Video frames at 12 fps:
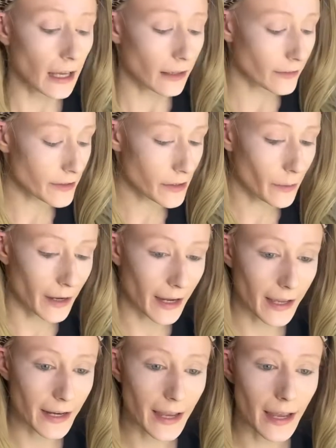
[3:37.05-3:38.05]
let's go
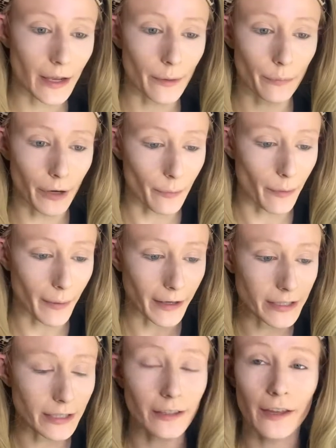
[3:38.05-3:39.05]
ahead and bring me back
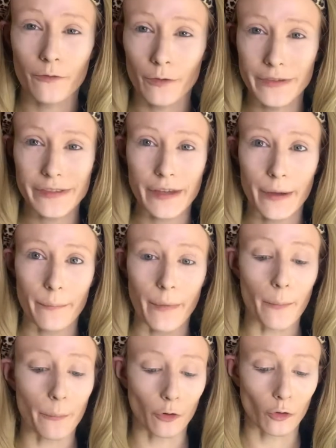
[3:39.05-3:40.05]
to life with some
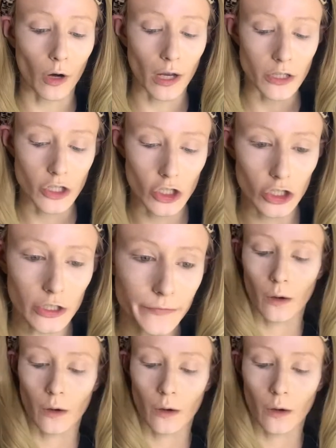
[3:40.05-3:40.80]
bronzer.